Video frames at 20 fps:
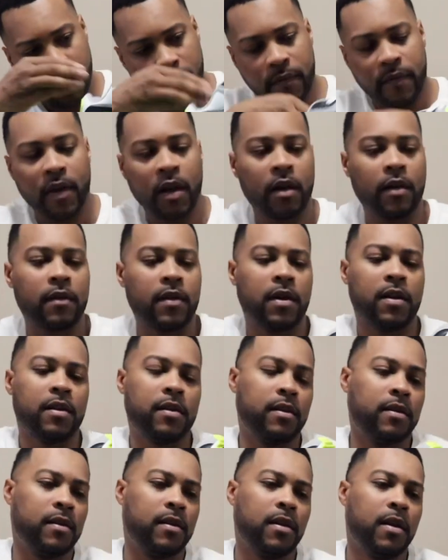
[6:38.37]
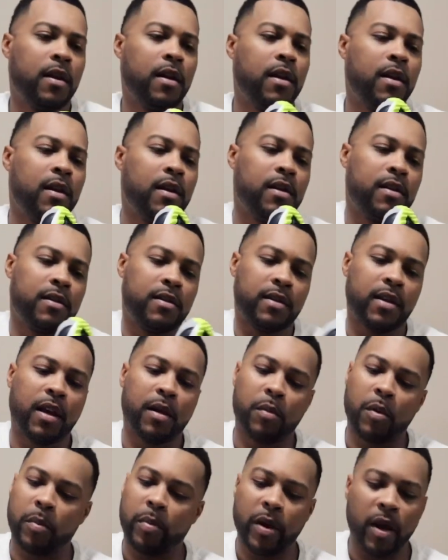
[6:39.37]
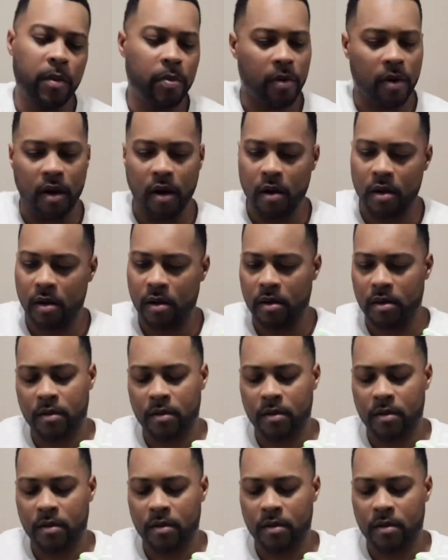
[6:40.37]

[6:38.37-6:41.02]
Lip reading: Okay. Take the paper out.